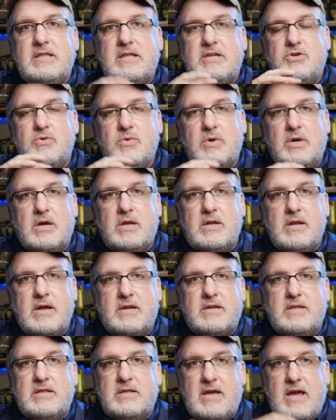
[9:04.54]
that you would
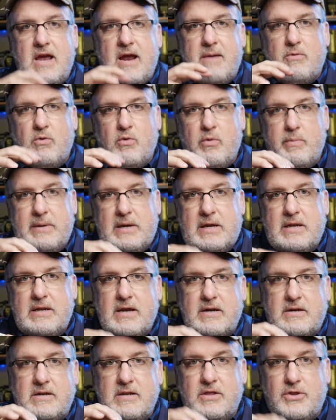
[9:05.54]
connect to the camera would be
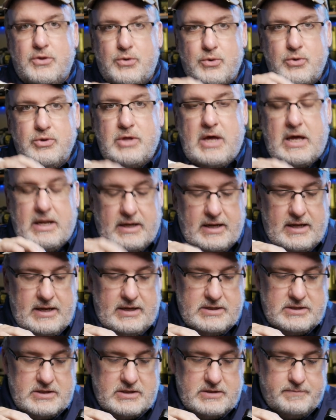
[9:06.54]
connected through that
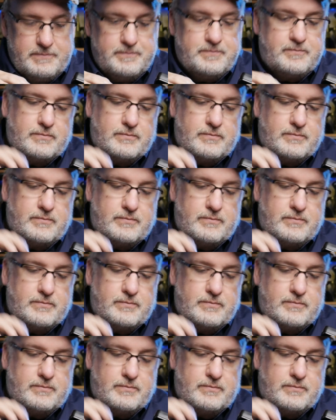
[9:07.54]
lens.